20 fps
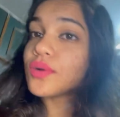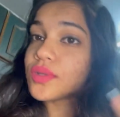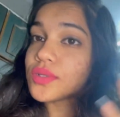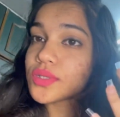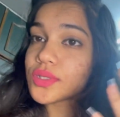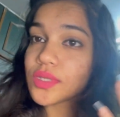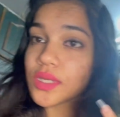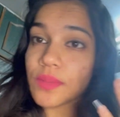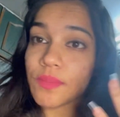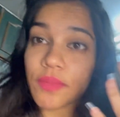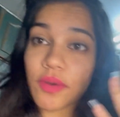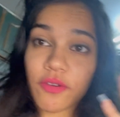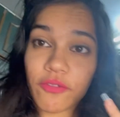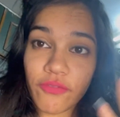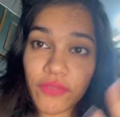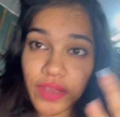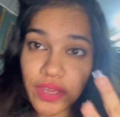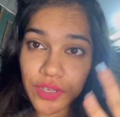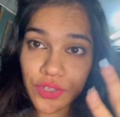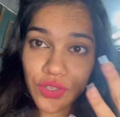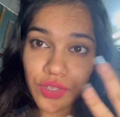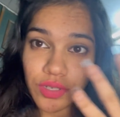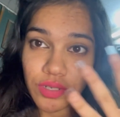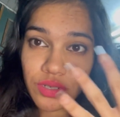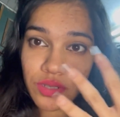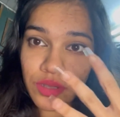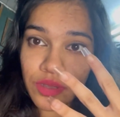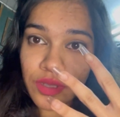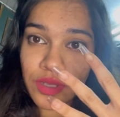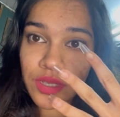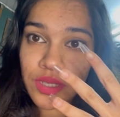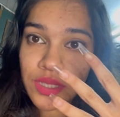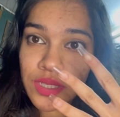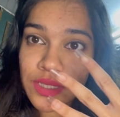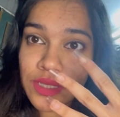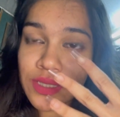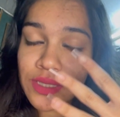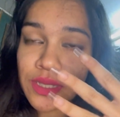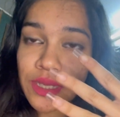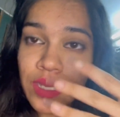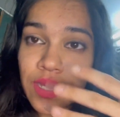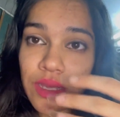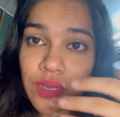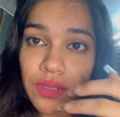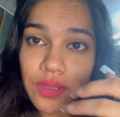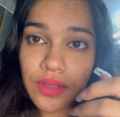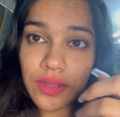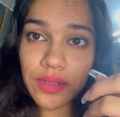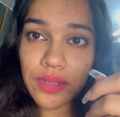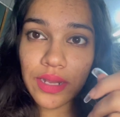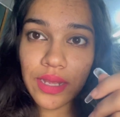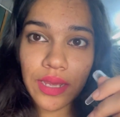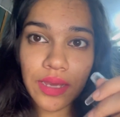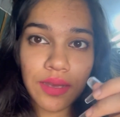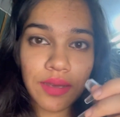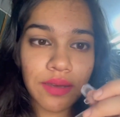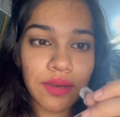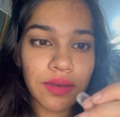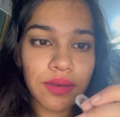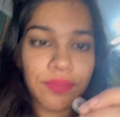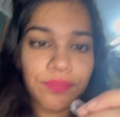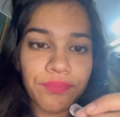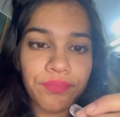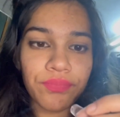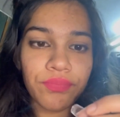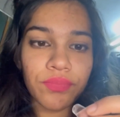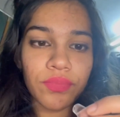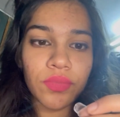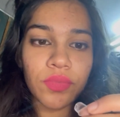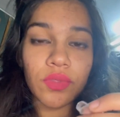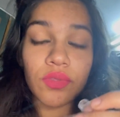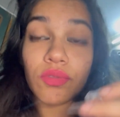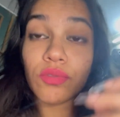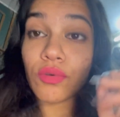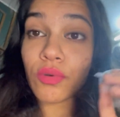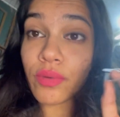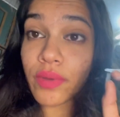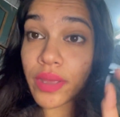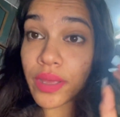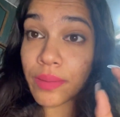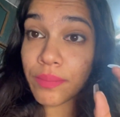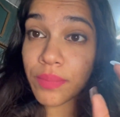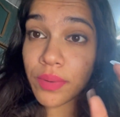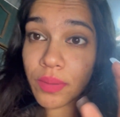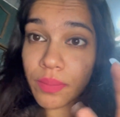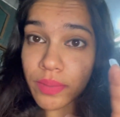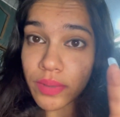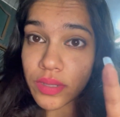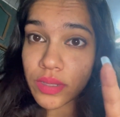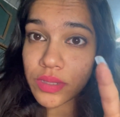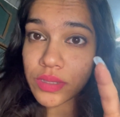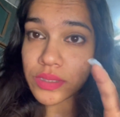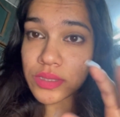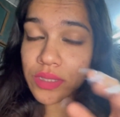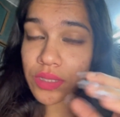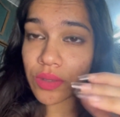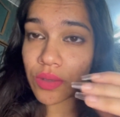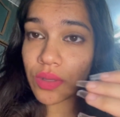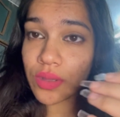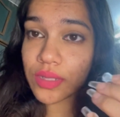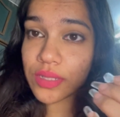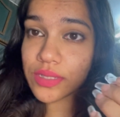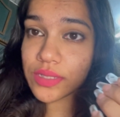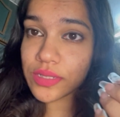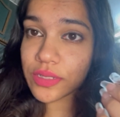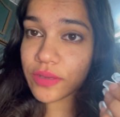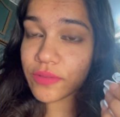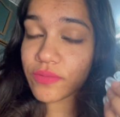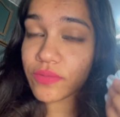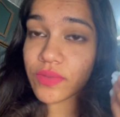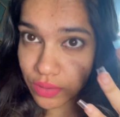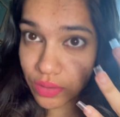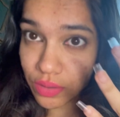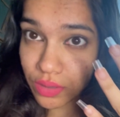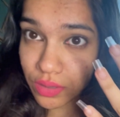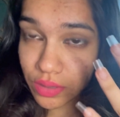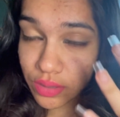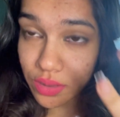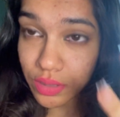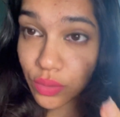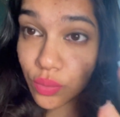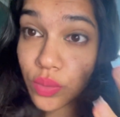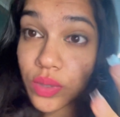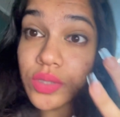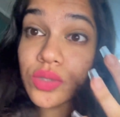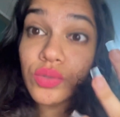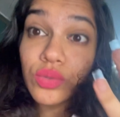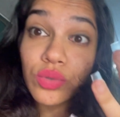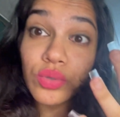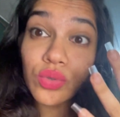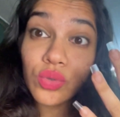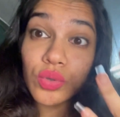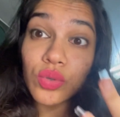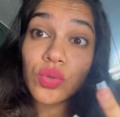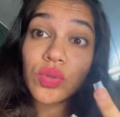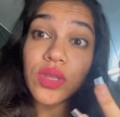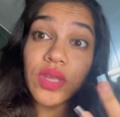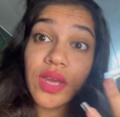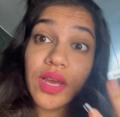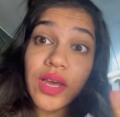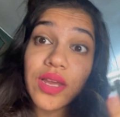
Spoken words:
also need perfection in this, like no air bubbles and all the stuff. The ones who do their